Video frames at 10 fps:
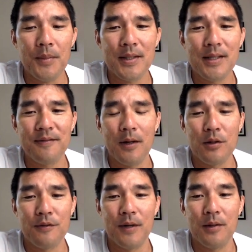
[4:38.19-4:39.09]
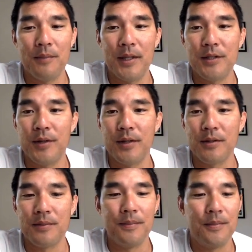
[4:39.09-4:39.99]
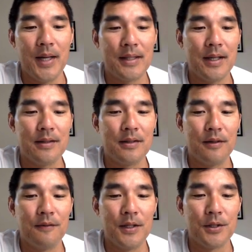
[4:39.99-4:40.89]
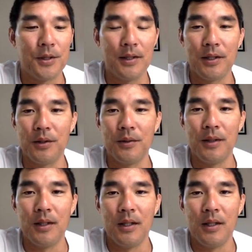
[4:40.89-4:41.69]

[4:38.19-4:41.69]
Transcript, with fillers: because I've always found MetaTrader's backtesting feature a little